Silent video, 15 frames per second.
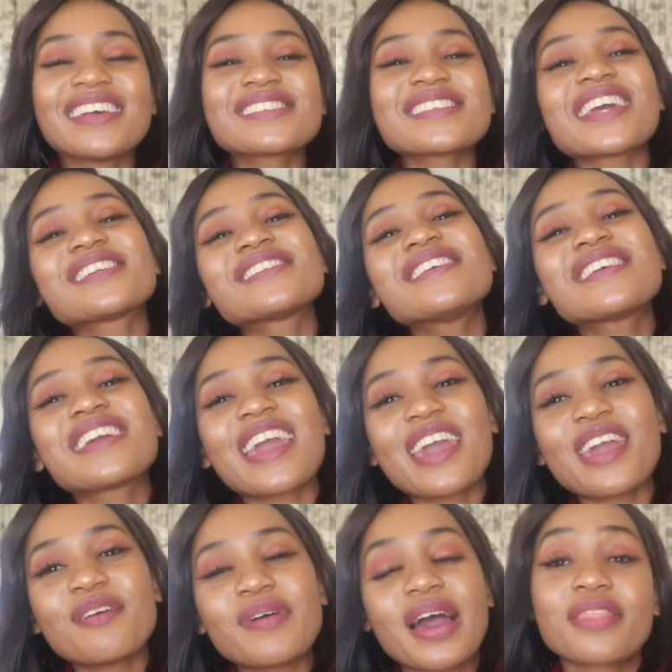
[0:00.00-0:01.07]
this actually
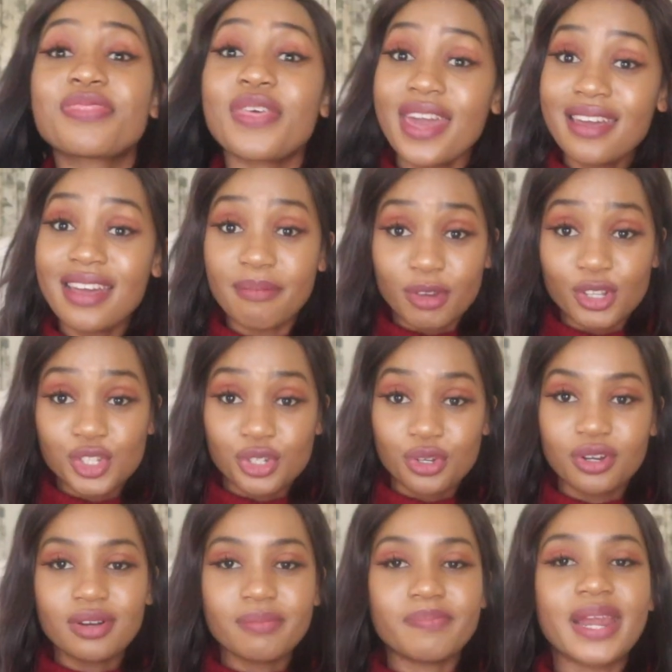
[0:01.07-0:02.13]
came, I think, I'm not
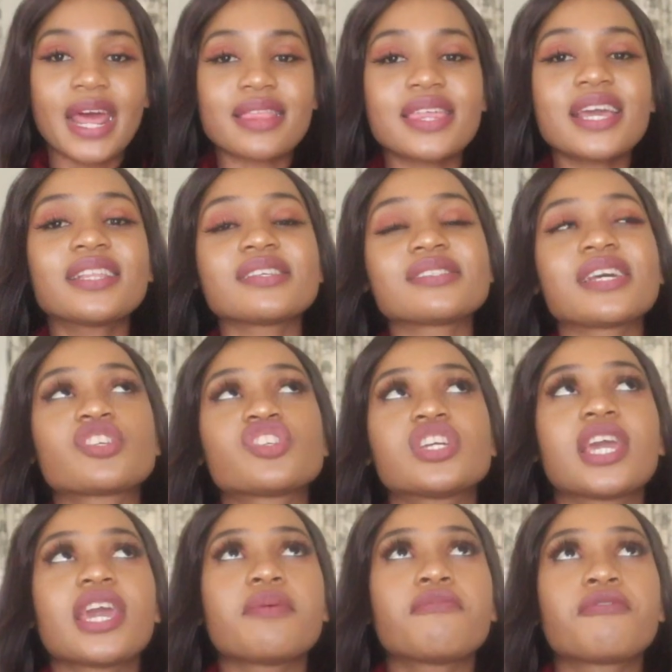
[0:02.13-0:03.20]
sure, but I think this
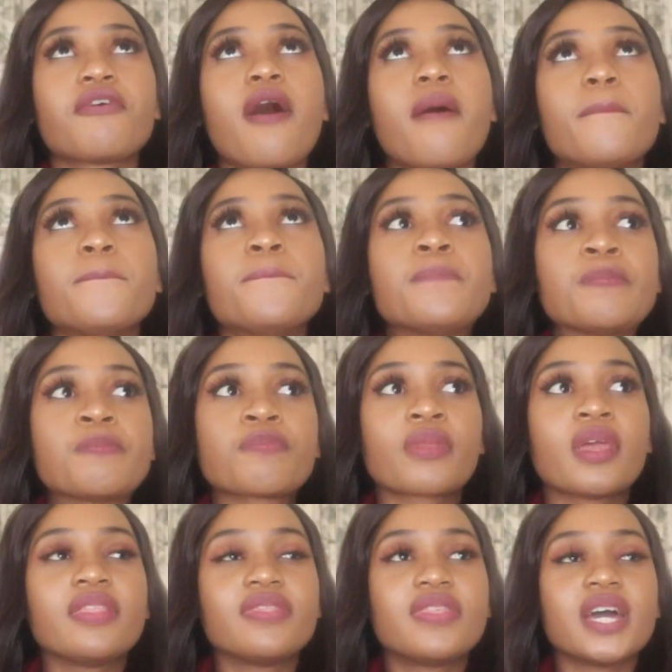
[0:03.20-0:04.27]
actually came from
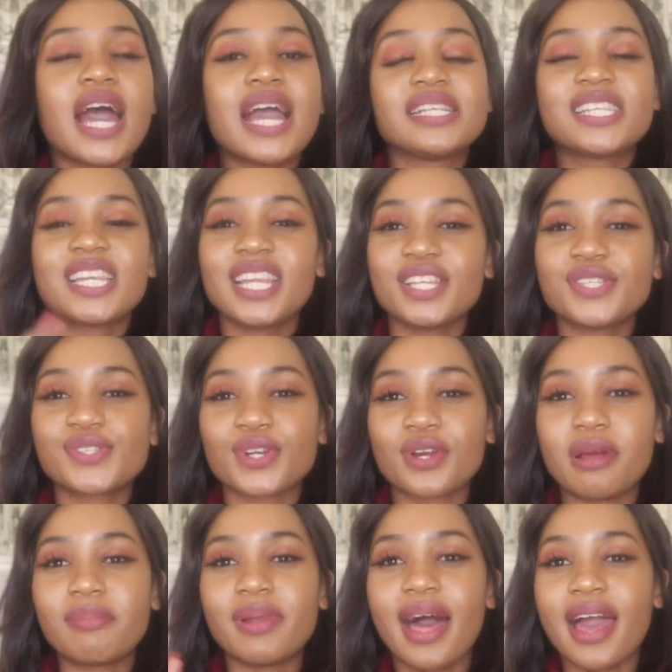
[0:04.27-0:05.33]
the I did an
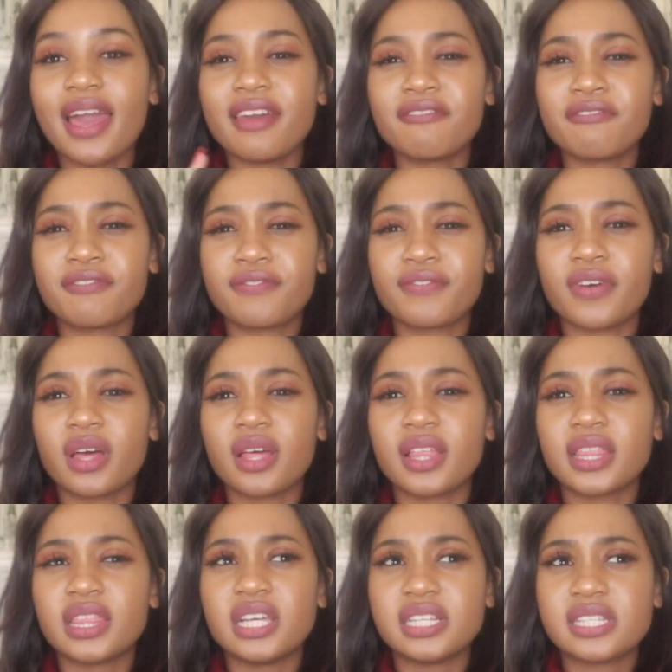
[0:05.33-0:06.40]
Instagram live
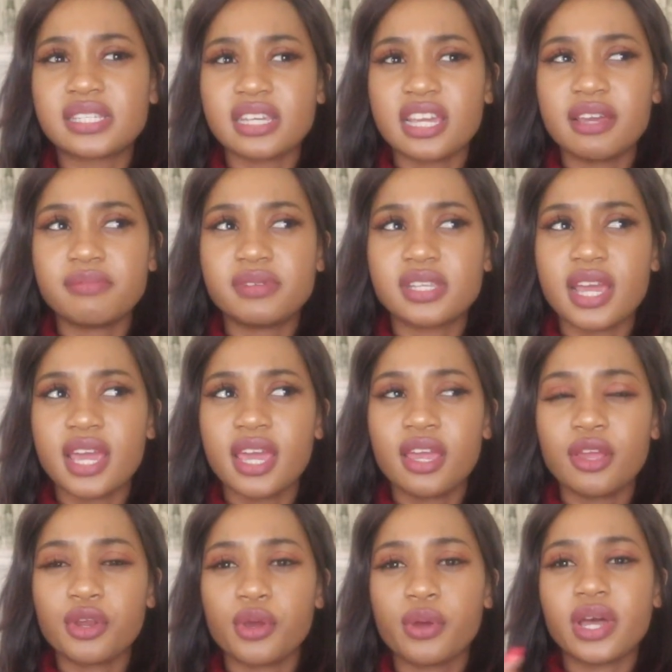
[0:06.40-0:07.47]
the same
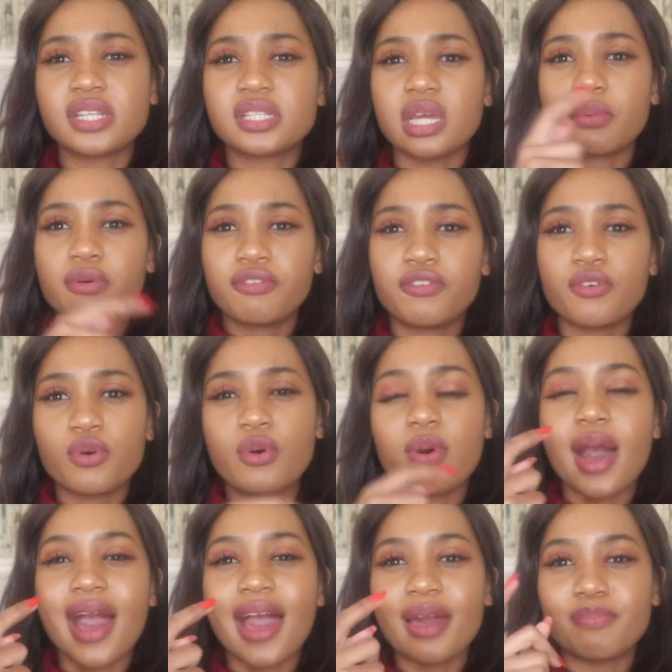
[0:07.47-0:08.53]
day, no, a day
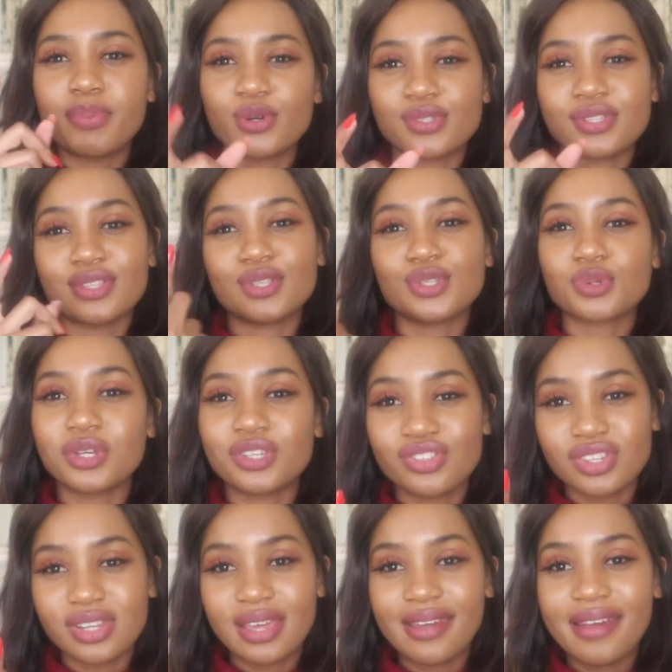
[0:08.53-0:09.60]
before I posted this
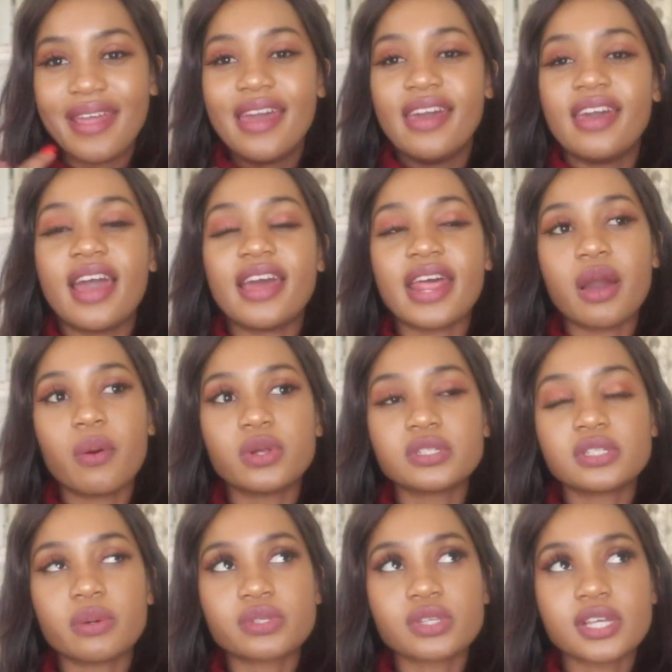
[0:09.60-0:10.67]
questionnaire and I,
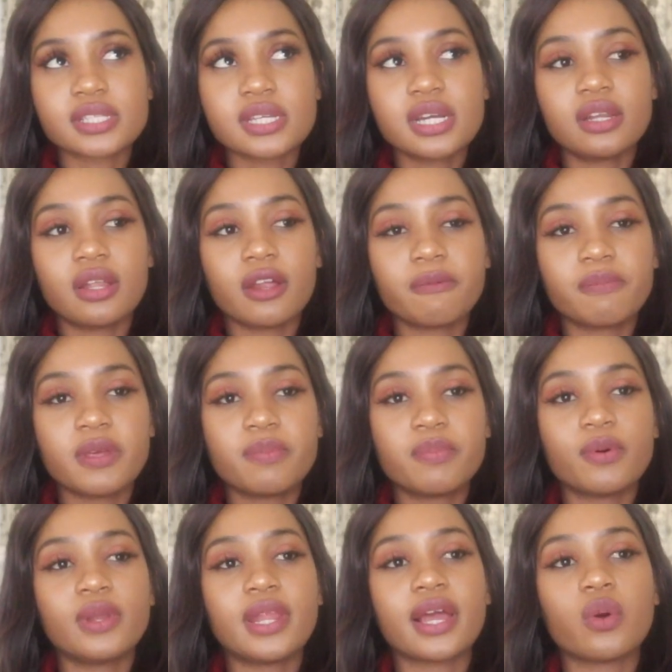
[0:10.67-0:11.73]
went, I was asking a lot of
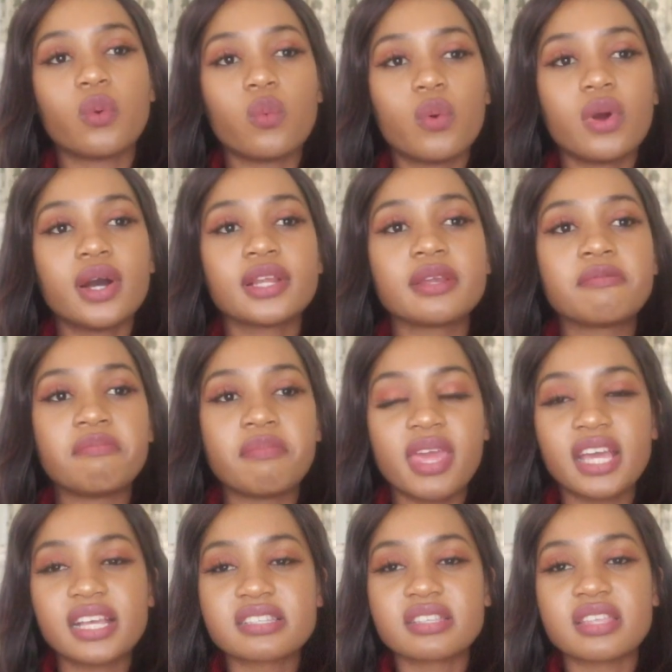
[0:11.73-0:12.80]
people like what
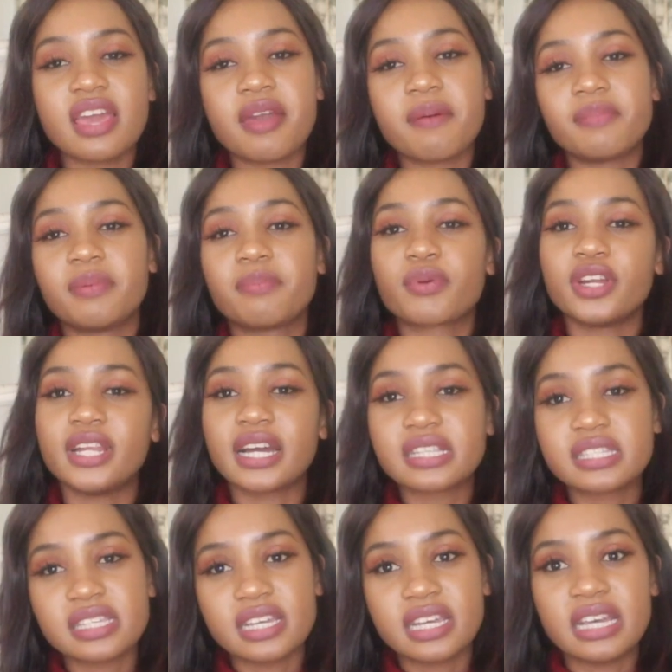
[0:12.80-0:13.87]
makes them
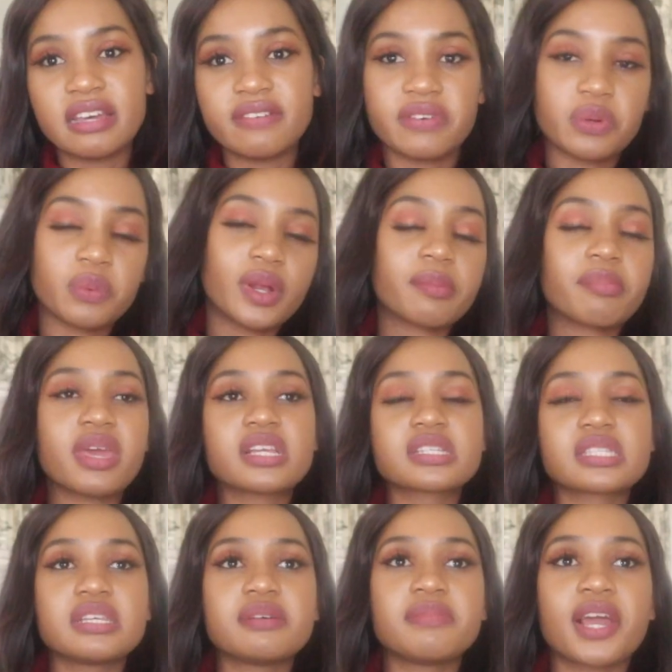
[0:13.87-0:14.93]
productive and what
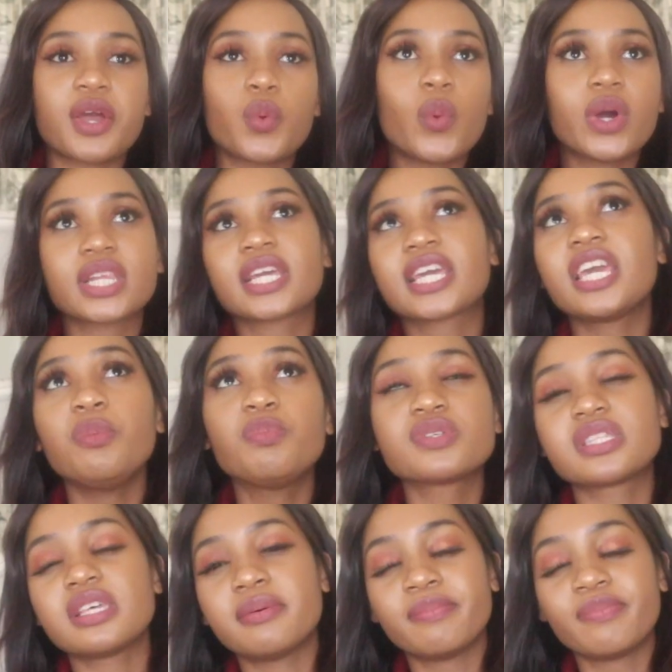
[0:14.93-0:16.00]
makes them like what
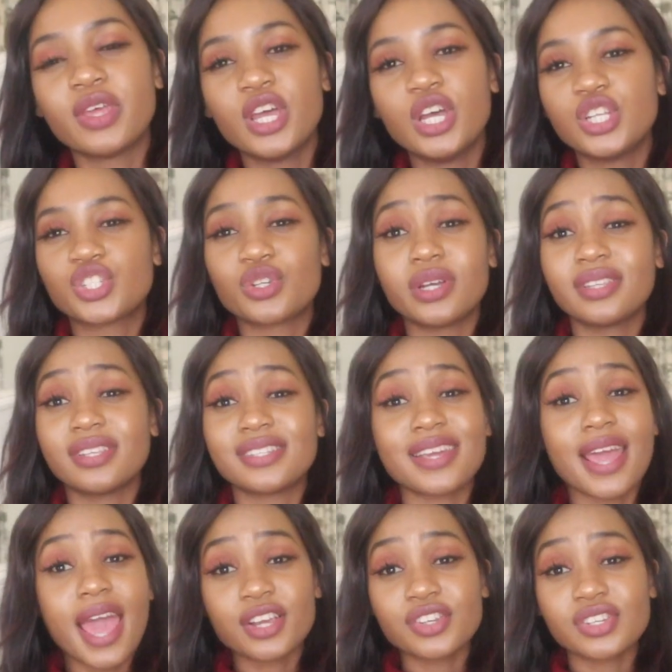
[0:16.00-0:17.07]
keeps them during the
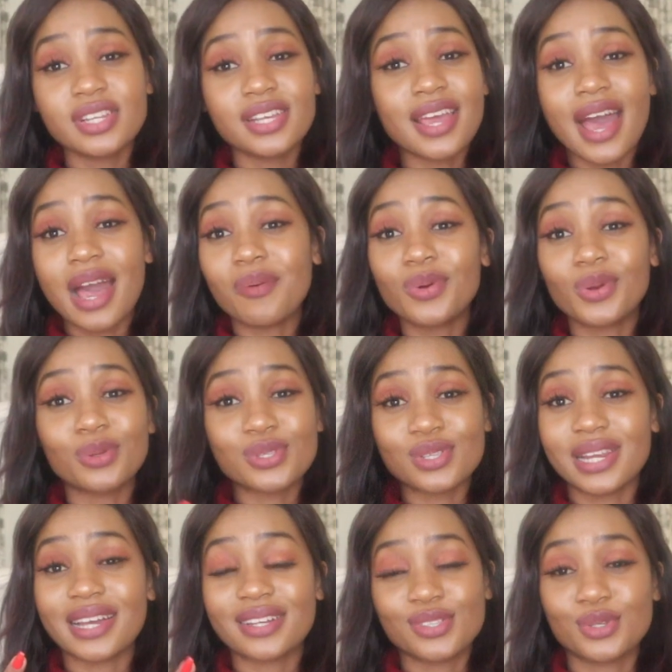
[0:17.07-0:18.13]
day. Actually, I would
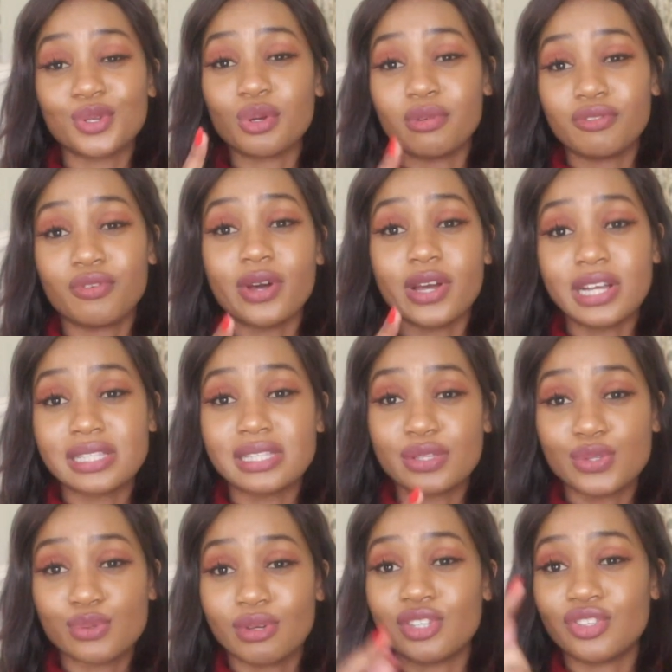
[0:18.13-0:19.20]
also like to know before I answer
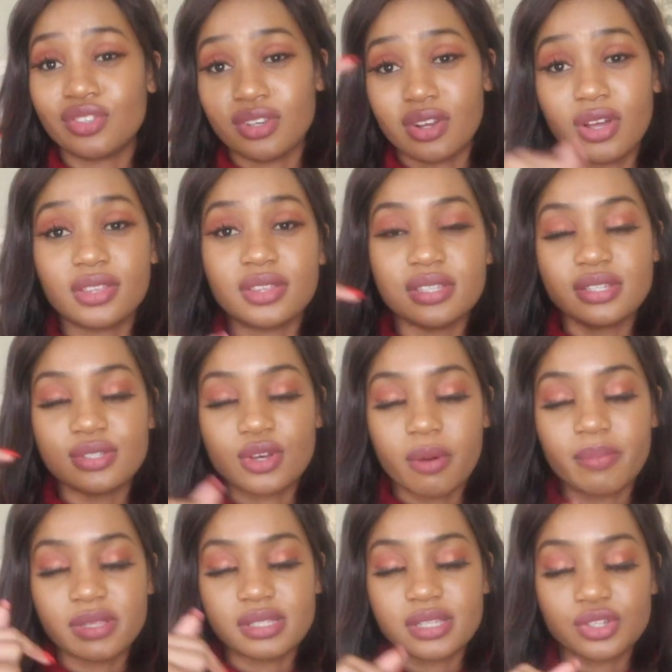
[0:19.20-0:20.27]
this question on these
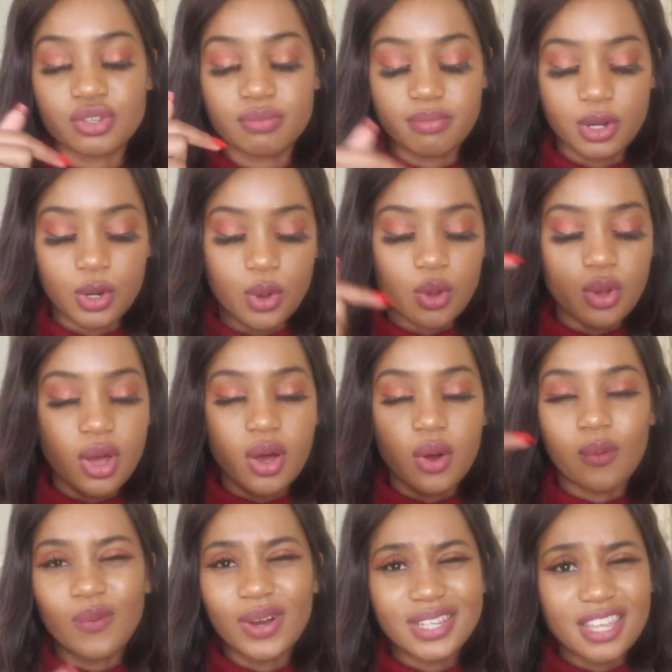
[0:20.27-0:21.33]
comment section below,
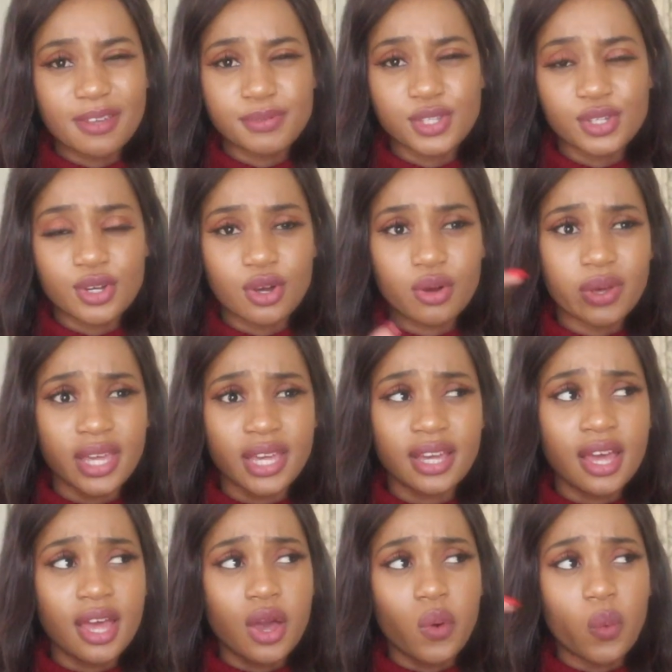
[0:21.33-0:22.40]
what keeps you
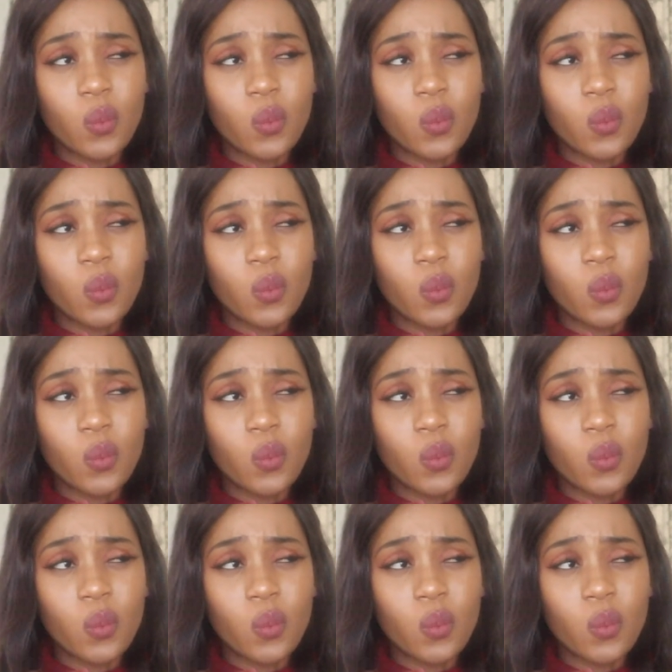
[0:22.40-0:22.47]
going?